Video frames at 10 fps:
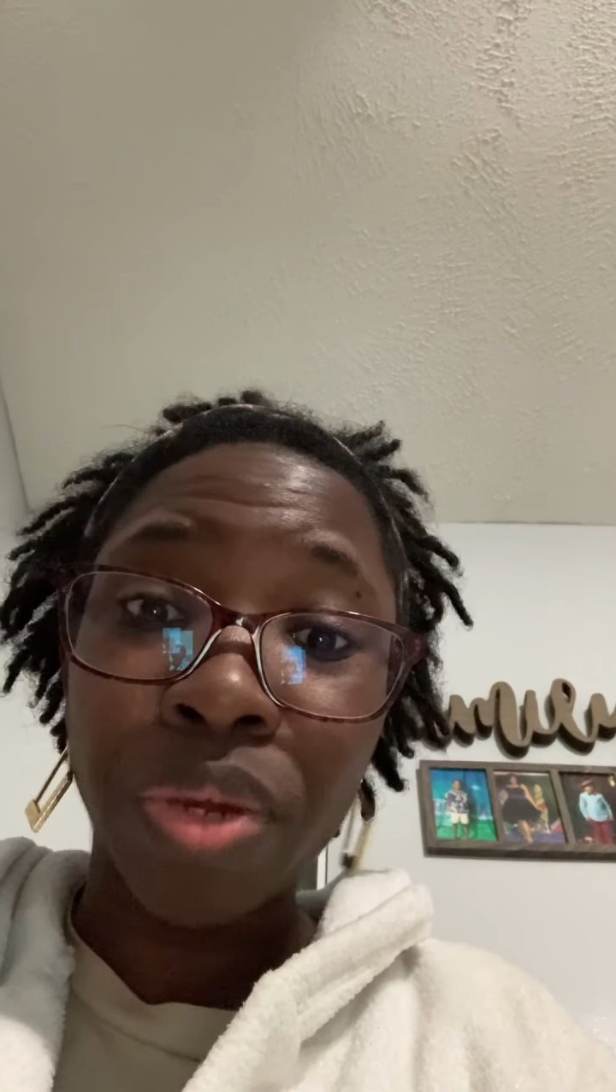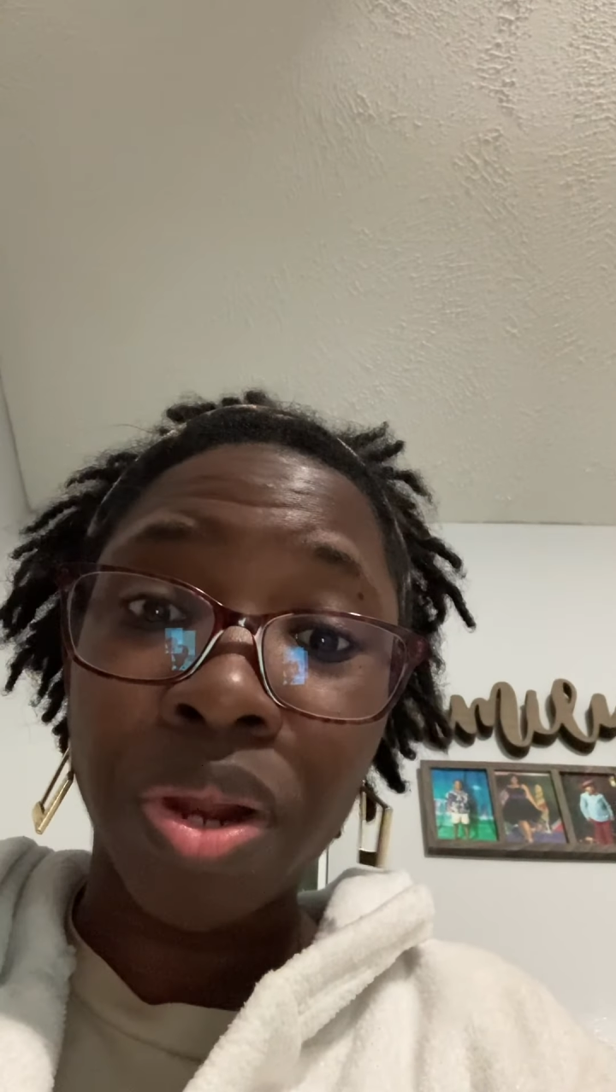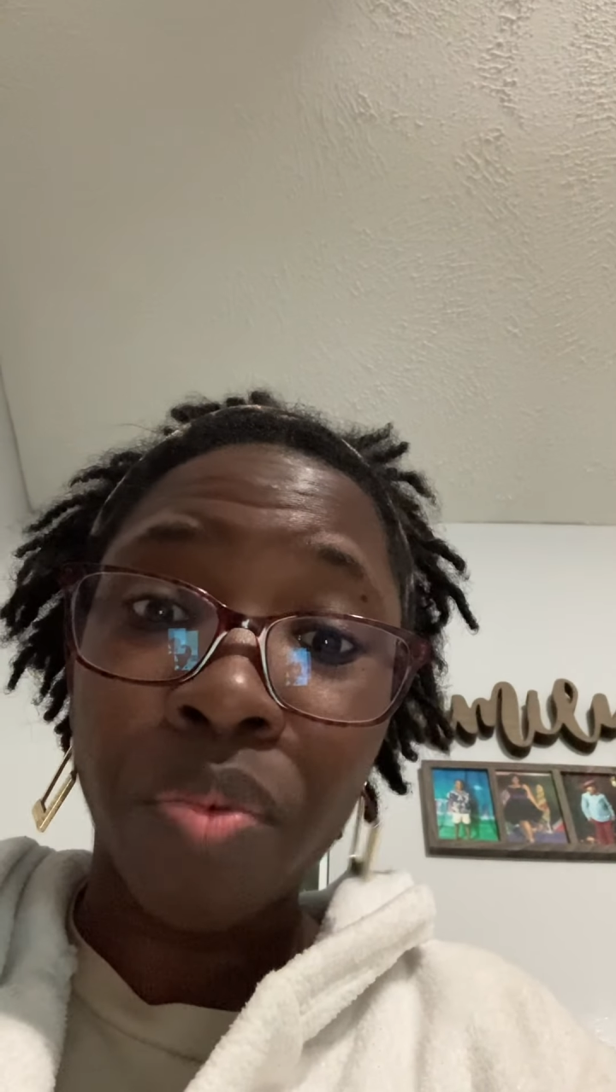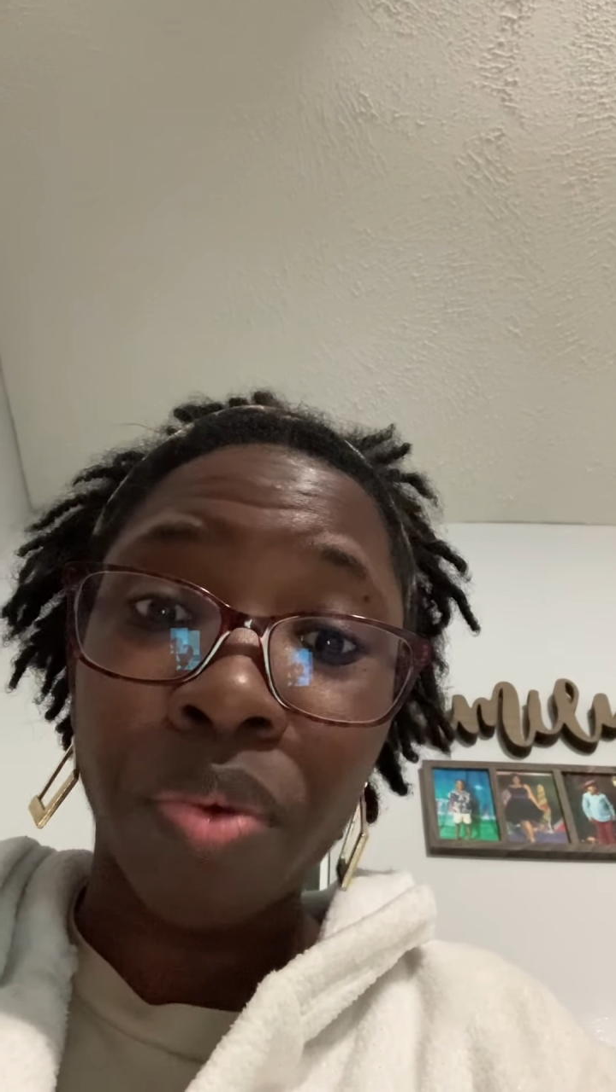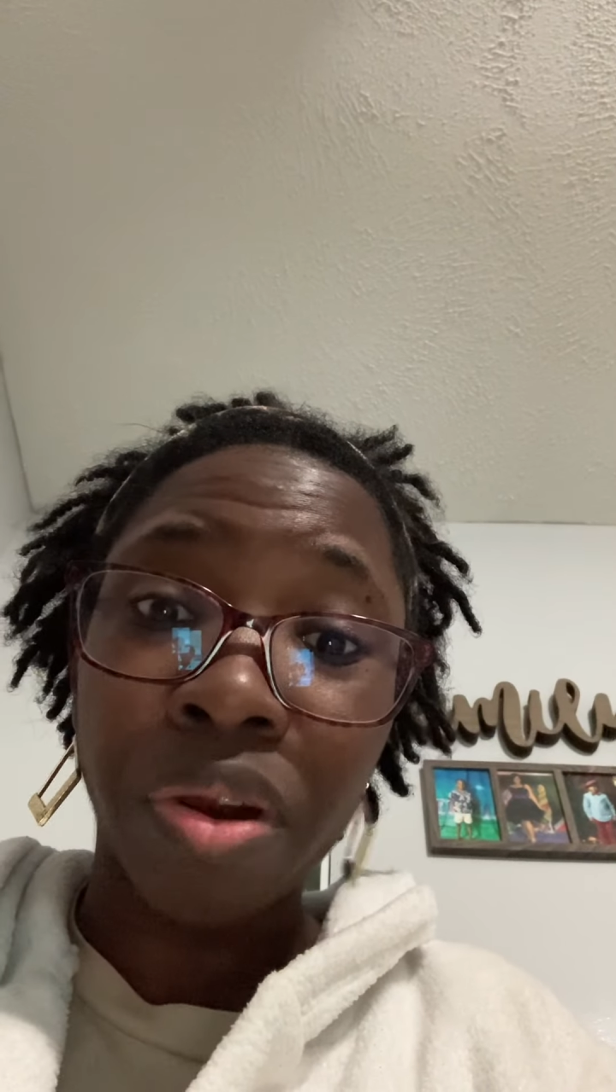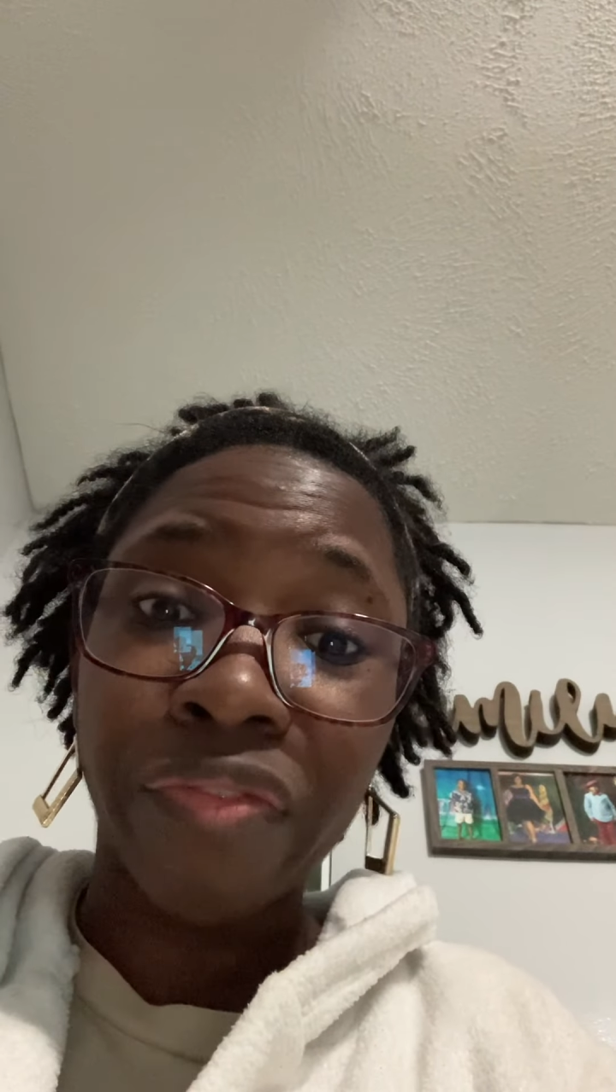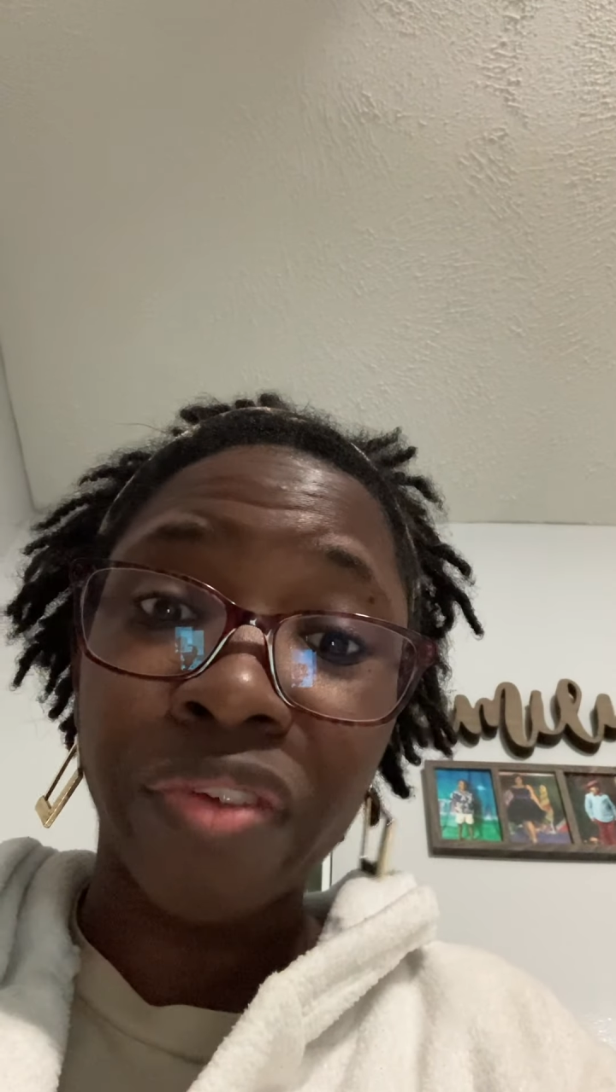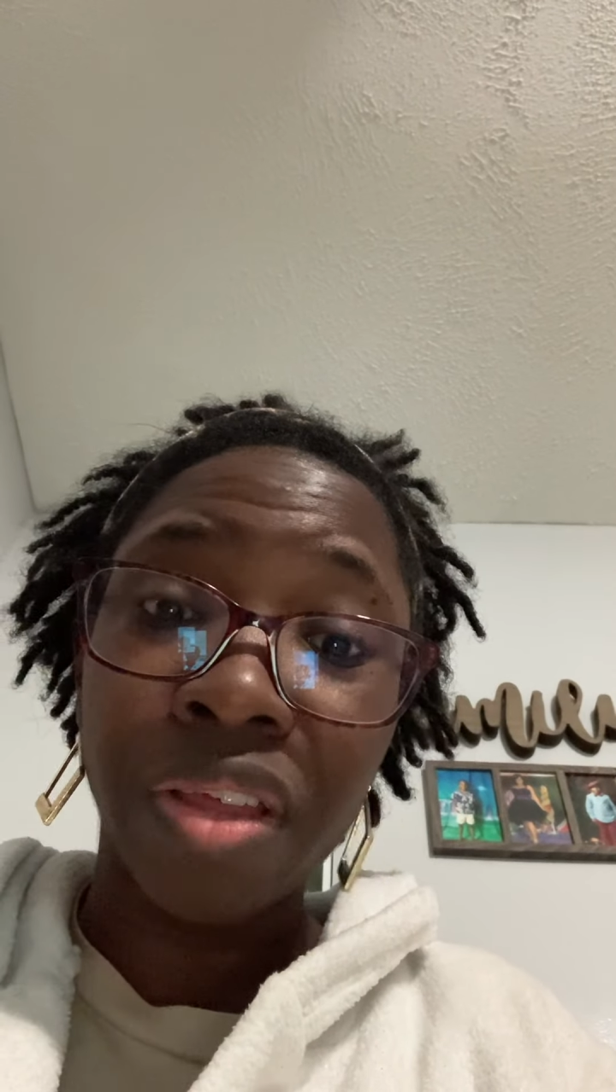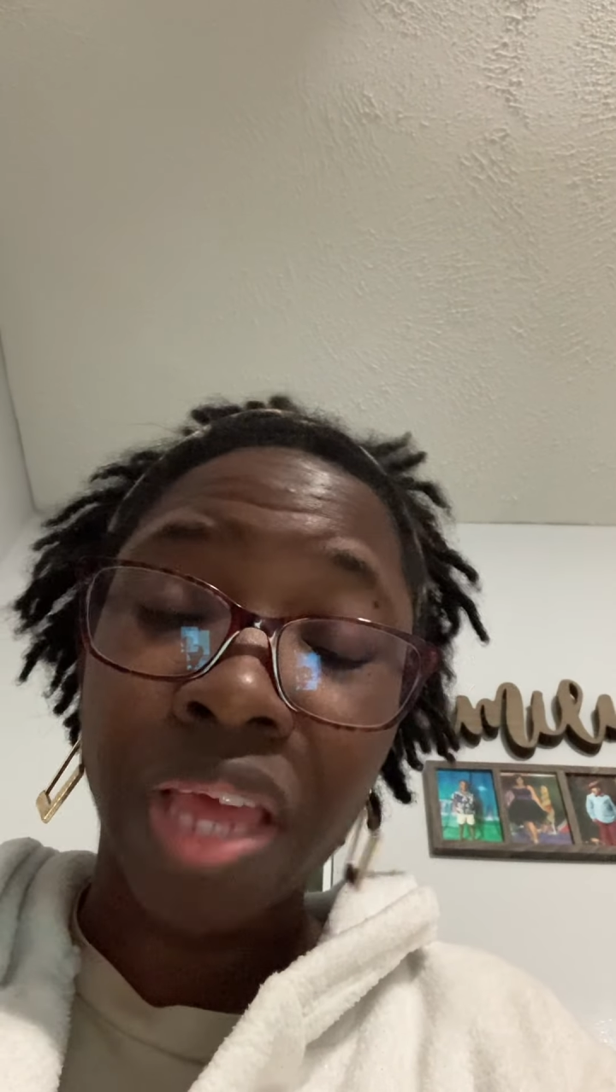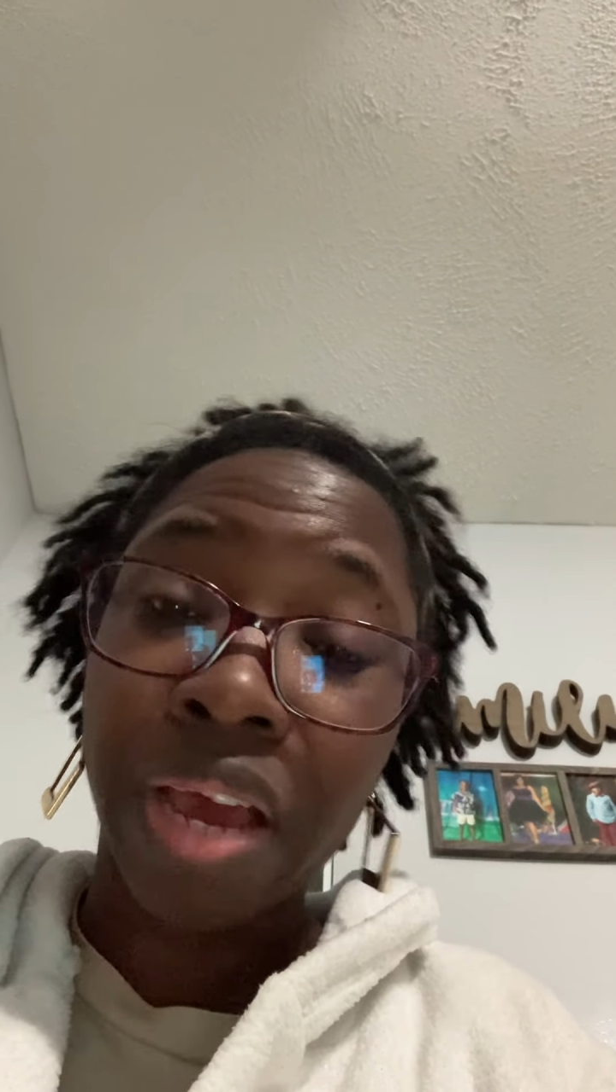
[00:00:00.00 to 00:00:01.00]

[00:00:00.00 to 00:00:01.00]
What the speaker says: don't want to feel that